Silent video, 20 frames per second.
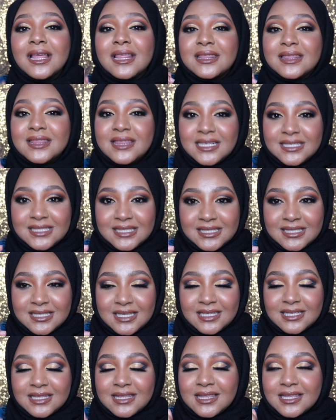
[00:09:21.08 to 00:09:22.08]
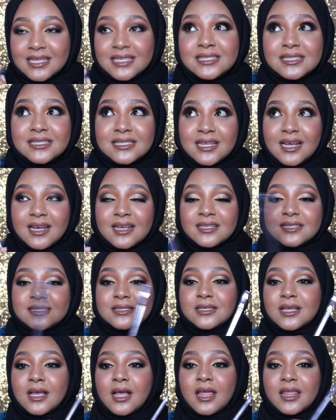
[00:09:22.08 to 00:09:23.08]
This is it. This does
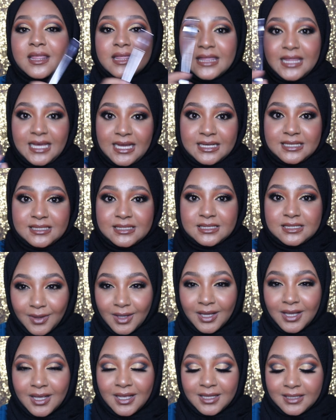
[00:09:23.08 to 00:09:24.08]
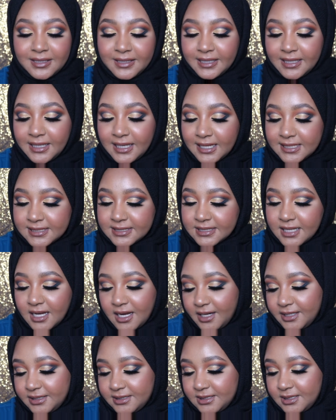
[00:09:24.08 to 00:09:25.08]
that. The last
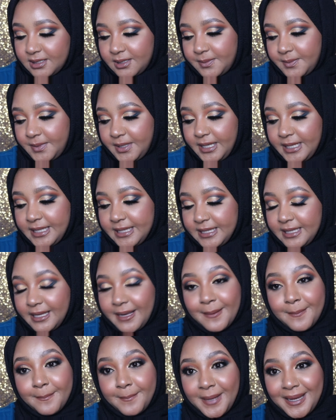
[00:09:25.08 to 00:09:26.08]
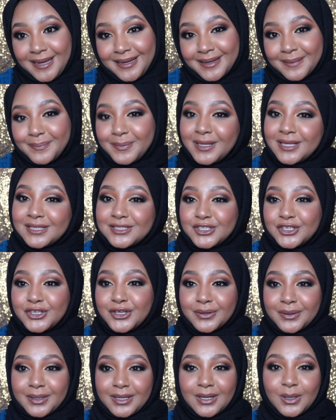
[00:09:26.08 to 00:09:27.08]
item in the makeup
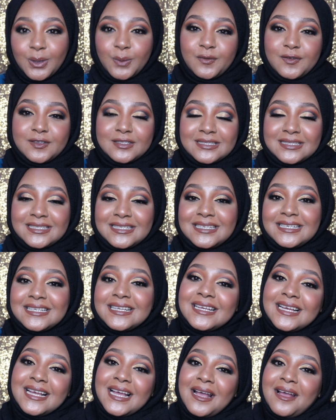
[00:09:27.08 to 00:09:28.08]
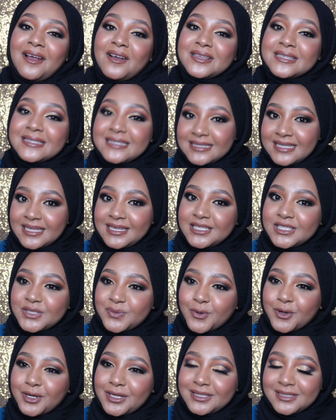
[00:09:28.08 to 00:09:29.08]
category, obviously, setting
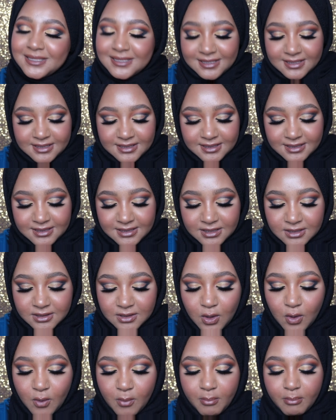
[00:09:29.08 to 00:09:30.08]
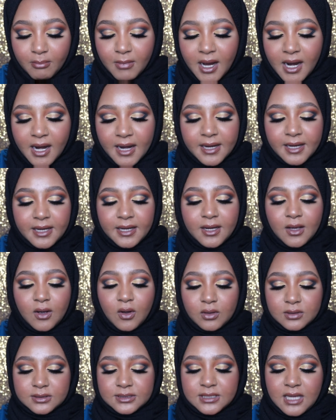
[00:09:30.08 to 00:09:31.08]
sprays. So my
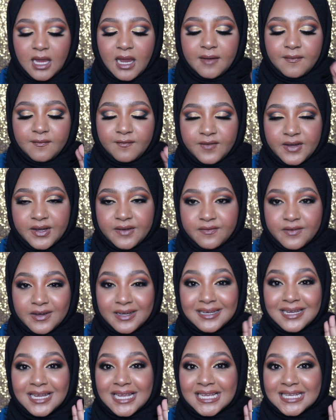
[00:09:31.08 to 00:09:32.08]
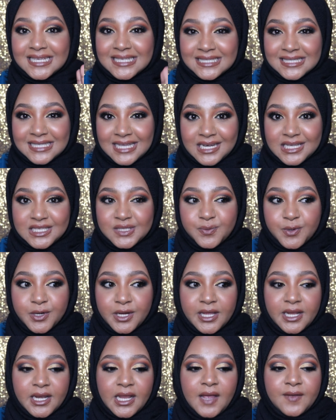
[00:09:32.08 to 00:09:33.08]
all-time favorite setting spray,
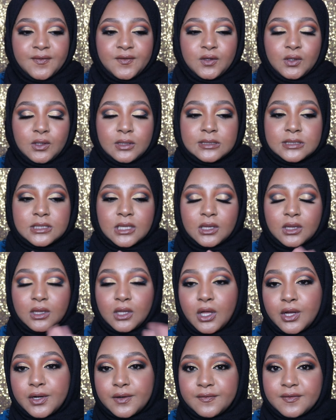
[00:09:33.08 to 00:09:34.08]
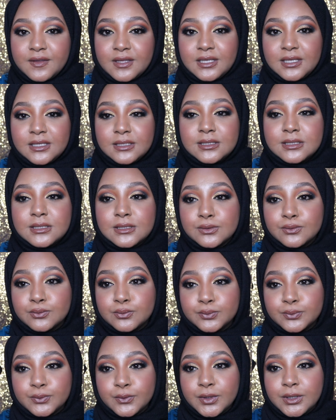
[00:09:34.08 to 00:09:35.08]
and I have used a lot of these,
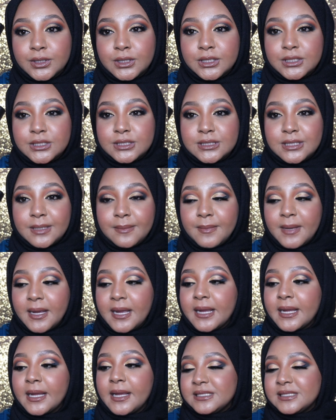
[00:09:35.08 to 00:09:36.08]
is the MAC